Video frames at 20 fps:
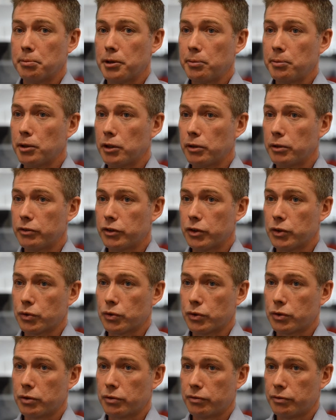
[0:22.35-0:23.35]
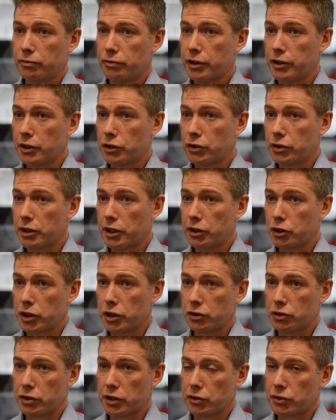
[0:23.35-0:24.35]
people who've just finished their
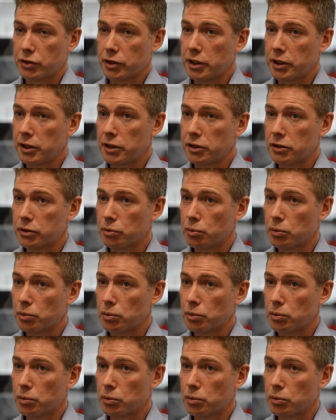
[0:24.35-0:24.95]
GCSEs,